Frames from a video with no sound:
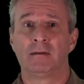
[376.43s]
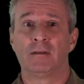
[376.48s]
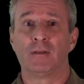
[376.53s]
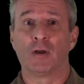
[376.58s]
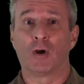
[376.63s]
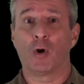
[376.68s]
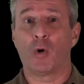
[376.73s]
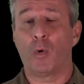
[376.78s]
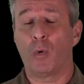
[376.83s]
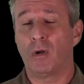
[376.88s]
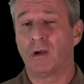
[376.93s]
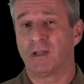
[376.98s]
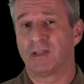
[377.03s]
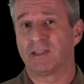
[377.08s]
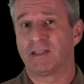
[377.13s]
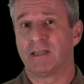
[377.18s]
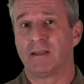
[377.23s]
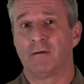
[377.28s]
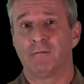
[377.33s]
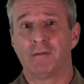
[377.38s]
the
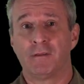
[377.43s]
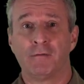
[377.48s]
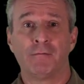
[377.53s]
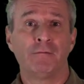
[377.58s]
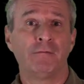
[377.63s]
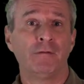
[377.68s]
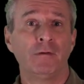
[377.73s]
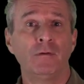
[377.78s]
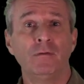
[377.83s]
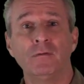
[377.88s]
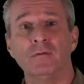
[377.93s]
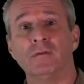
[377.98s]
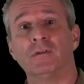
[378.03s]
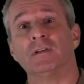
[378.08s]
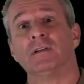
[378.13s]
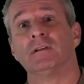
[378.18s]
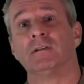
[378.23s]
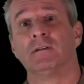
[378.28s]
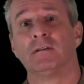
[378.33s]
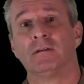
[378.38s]
quality of the food,
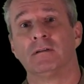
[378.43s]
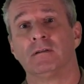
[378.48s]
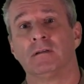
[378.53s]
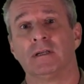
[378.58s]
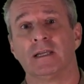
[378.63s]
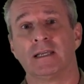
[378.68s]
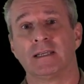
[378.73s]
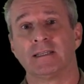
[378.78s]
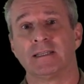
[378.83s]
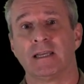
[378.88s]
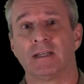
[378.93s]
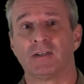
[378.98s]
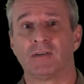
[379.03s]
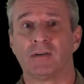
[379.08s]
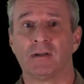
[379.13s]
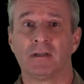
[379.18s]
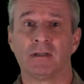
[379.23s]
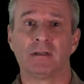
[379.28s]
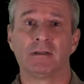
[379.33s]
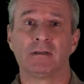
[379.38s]
etc.